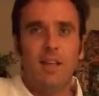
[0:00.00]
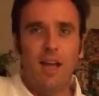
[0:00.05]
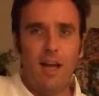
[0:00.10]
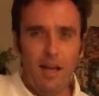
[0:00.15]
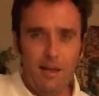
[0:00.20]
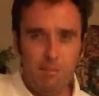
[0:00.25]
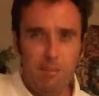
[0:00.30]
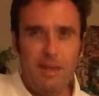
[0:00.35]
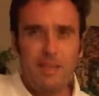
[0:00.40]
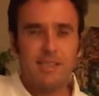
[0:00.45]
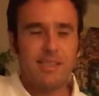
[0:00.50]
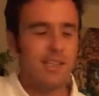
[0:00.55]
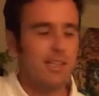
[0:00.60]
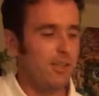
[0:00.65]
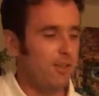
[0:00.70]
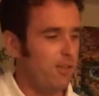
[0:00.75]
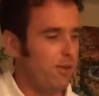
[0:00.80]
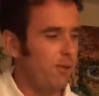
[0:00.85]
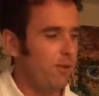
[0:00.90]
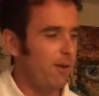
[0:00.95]
I
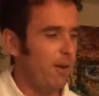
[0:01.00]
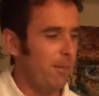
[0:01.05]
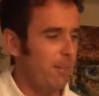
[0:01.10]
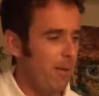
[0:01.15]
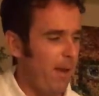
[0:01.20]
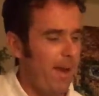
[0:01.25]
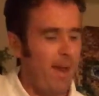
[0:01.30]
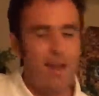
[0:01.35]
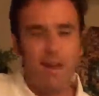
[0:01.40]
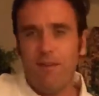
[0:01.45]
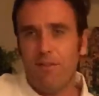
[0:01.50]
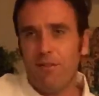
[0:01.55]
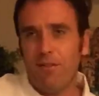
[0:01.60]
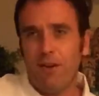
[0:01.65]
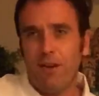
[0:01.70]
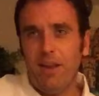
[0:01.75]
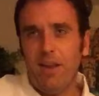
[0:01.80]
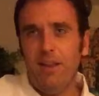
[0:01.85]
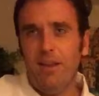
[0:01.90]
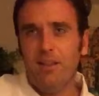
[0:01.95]
basically tuned
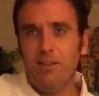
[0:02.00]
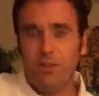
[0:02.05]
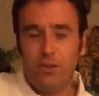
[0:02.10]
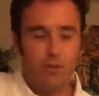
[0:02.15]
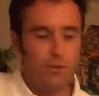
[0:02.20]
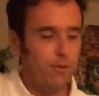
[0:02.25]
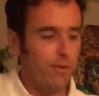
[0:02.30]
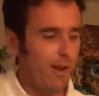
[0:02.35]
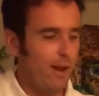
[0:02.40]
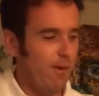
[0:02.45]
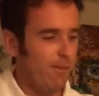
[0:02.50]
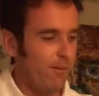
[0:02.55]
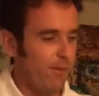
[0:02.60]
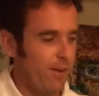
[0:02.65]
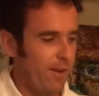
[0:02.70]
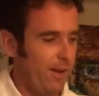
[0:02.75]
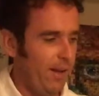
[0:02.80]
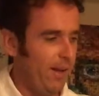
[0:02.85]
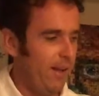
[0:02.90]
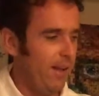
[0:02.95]

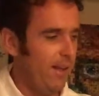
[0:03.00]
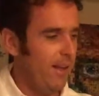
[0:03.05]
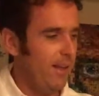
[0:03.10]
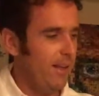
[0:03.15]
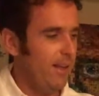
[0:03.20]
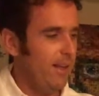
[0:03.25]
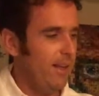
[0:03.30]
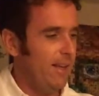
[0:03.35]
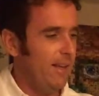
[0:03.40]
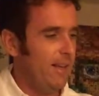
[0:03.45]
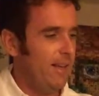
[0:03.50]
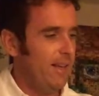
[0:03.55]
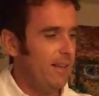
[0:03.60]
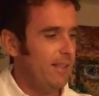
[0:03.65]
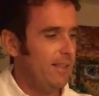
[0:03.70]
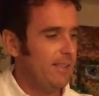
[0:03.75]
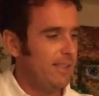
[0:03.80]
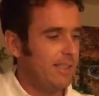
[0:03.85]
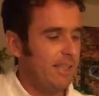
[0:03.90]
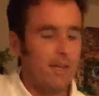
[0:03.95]
every
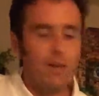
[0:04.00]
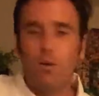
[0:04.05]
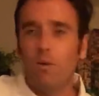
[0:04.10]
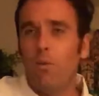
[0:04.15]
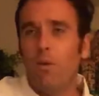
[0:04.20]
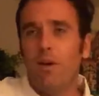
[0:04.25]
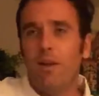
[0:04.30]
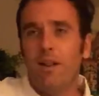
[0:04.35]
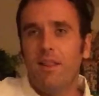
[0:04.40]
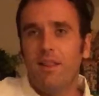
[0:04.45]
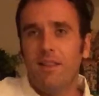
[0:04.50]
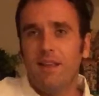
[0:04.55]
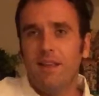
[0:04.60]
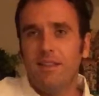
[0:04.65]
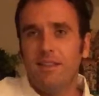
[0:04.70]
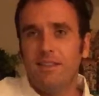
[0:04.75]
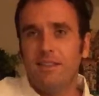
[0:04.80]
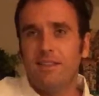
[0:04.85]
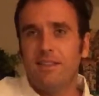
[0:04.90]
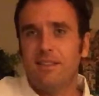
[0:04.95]
single one of
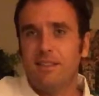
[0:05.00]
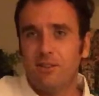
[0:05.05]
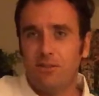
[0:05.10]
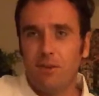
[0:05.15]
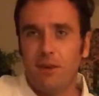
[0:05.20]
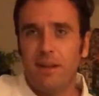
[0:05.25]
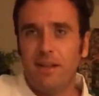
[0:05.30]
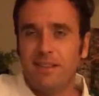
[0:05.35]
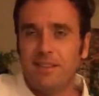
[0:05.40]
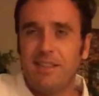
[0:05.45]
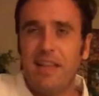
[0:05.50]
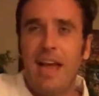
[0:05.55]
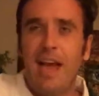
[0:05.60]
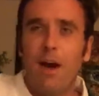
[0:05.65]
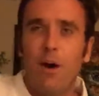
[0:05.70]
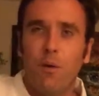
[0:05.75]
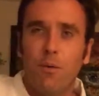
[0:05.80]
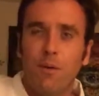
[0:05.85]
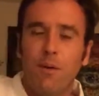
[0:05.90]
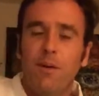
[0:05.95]
these strings
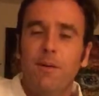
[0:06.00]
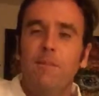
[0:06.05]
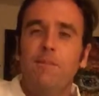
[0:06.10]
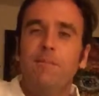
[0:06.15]
down,